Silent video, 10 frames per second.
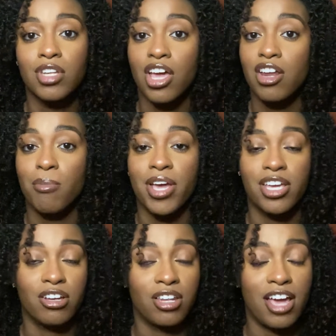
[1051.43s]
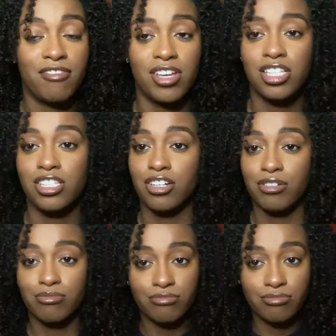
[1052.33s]
It'll make your life
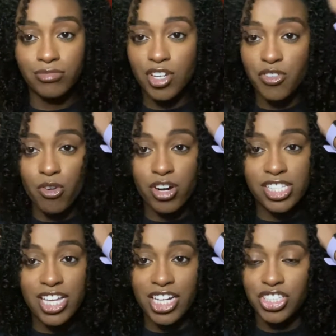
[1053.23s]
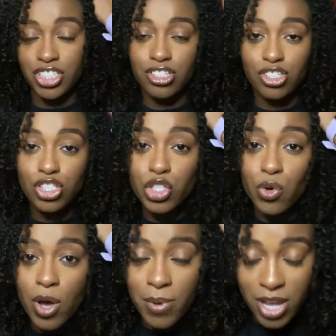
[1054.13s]
easier. 4 sections, 2
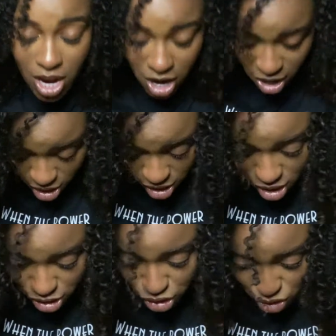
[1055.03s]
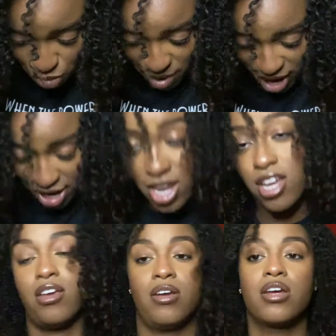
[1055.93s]
up here, 2 back
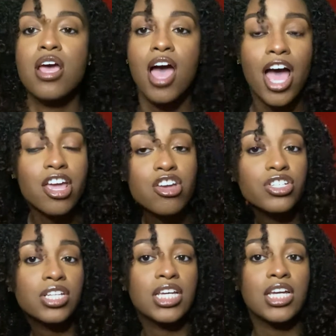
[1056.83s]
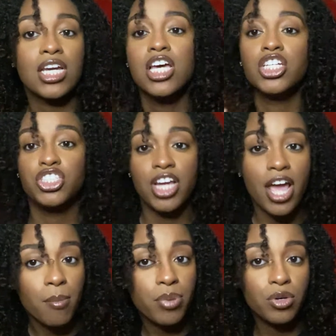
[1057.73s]
here. I usually
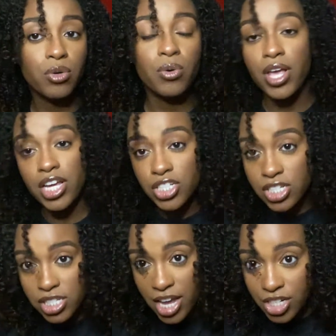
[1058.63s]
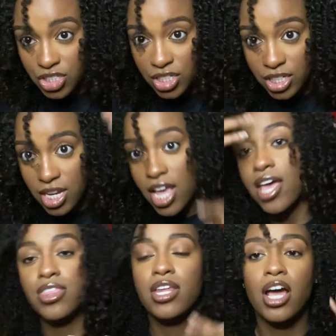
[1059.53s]
shampoo each section
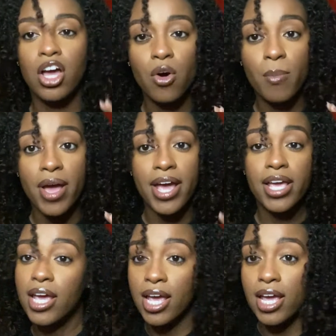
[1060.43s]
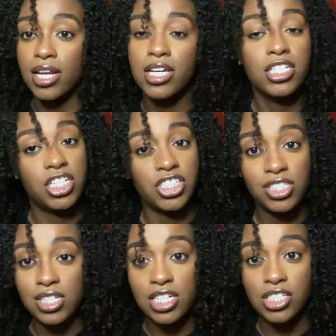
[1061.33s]
and then I go back and
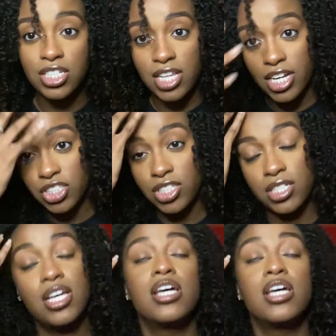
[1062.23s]
condition each section.